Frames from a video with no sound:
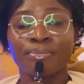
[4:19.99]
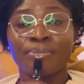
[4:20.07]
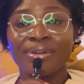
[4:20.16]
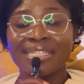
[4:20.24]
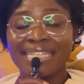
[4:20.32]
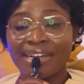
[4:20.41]

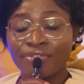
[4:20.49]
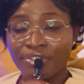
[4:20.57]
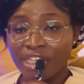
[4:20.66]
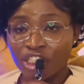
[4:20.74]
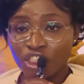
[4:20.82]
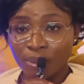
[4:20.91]

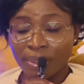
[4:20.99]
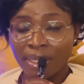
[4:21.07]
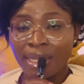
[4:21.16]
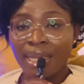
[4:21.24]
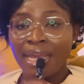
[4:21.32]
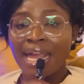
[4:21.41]
preservation
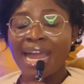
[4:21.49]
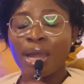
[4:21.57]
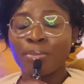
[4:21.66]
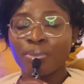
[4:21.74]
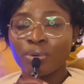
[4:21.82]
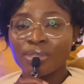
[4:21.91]

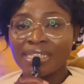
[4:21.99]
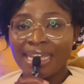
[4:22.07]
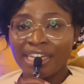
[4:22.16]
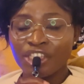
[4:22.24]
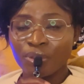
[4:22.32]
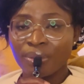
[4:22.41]
and
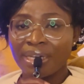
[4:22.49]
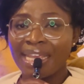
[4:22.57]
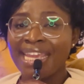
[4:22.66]
protection.